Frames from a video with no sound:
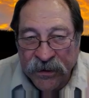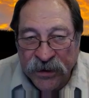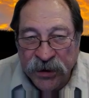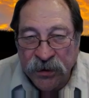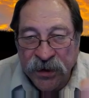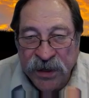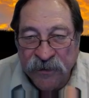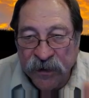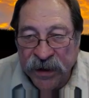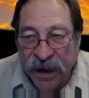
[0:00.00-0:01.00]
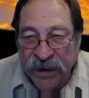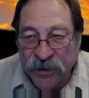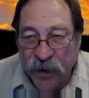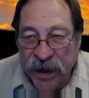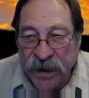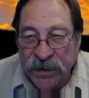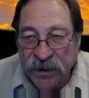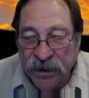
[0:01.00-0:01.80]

Shooting different kinds of winds.